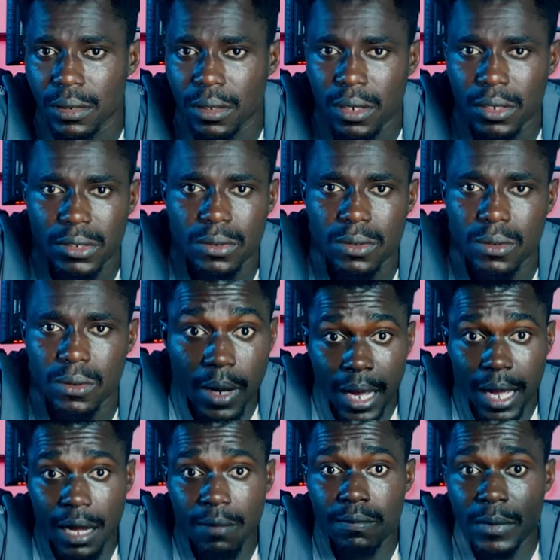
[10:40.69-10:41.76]
Also, I
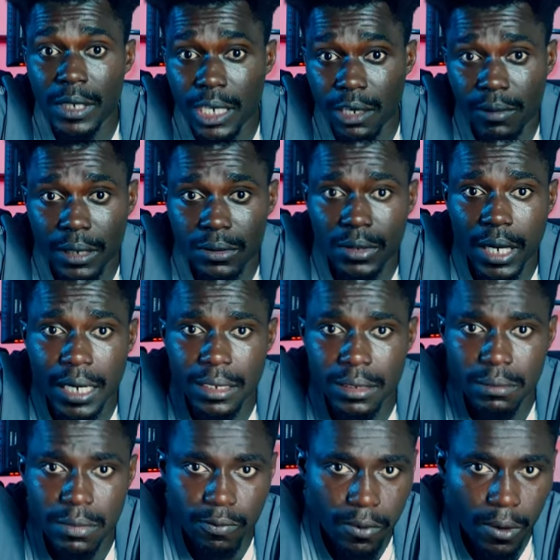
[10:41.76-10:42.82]
have never tried
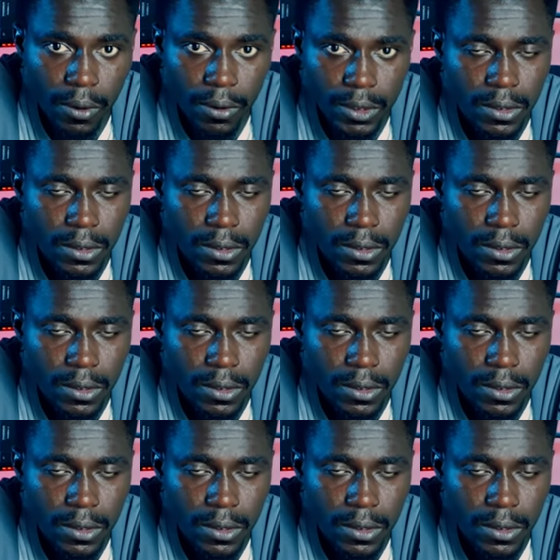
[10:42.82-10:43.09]
it before.